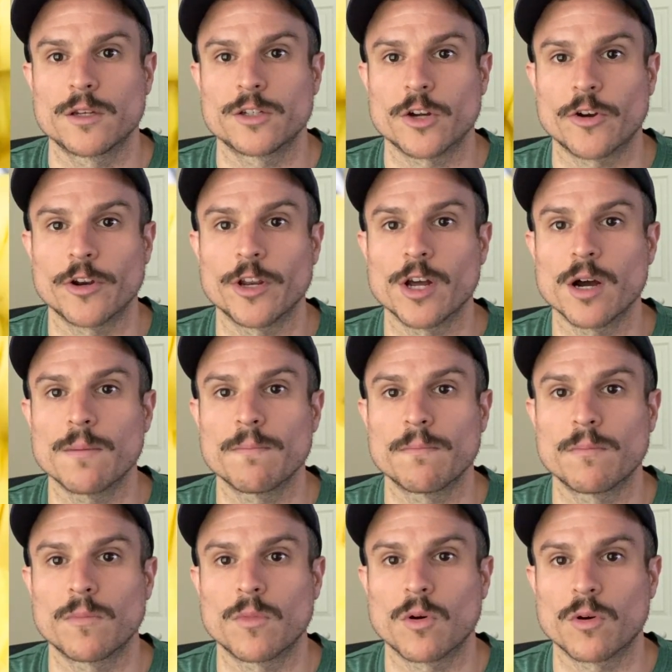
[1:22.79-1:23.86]
turn it up
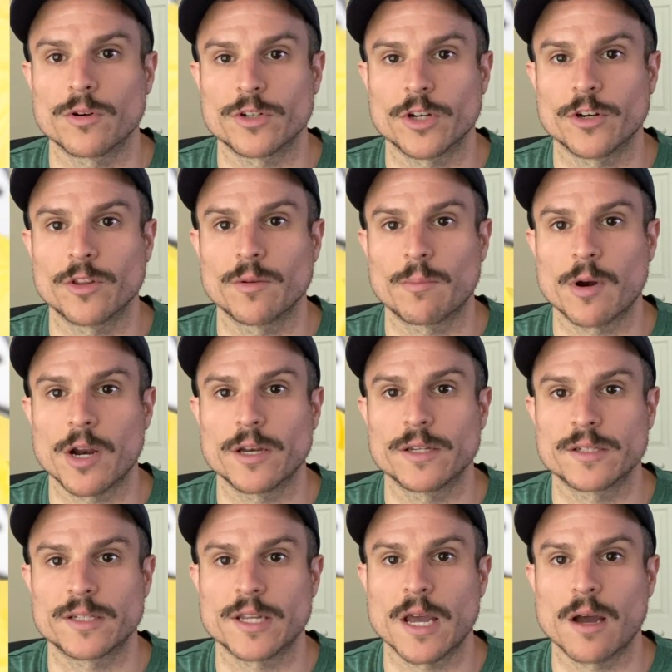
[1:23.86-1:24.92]
or turn the
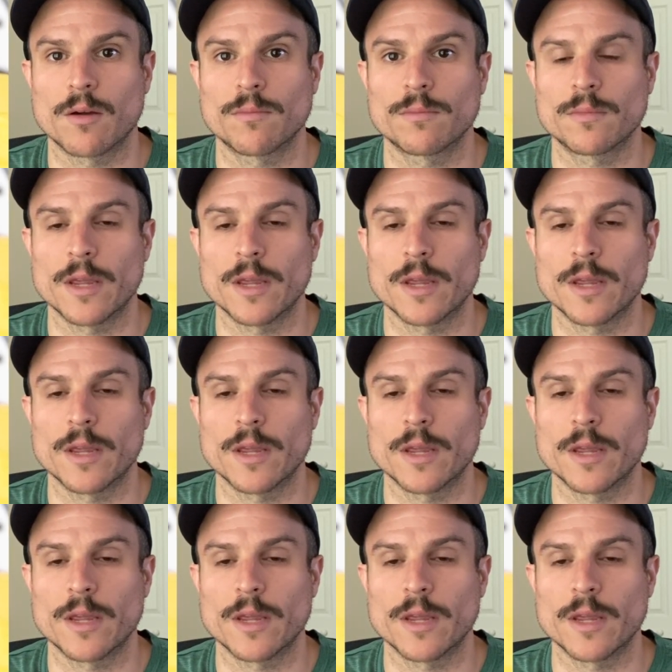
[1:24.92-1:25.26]
brightness down,